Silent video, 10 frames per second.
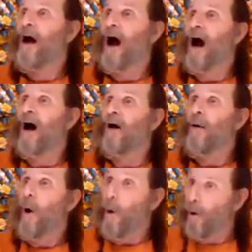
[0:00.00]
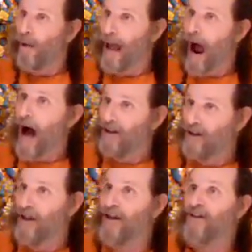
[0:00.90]
or
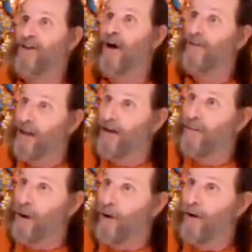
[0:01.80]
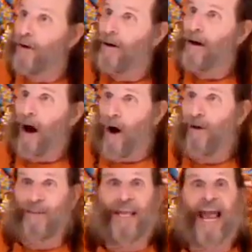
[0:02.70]
Ashta Shaktivyo,
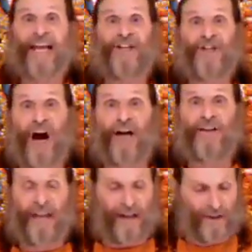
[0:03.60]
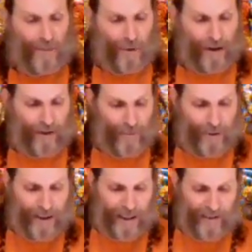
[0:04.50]
all the eight Shaktis were
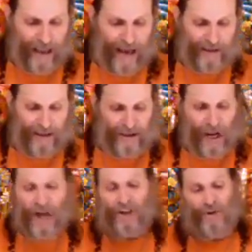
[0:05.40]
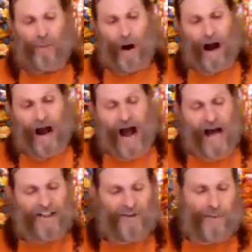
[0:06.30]
included in that list.
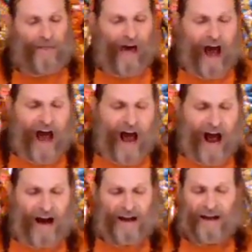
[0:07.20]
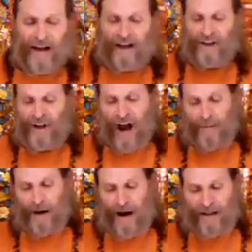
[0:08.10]
Swaha Swada,
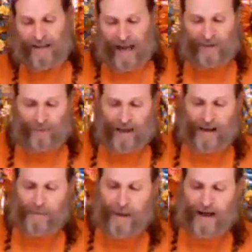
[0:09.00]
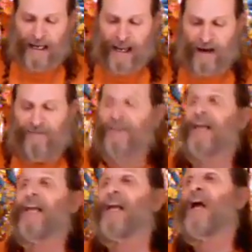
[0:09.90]
Kshama, Datri, many of
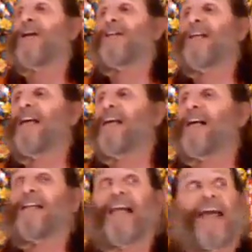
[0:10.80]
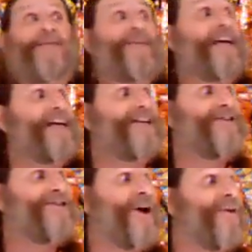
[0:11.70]
the
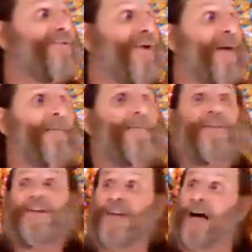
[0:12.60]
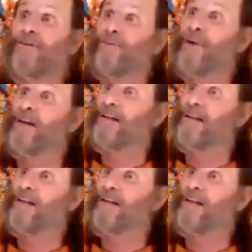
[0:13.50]
devis from the tantric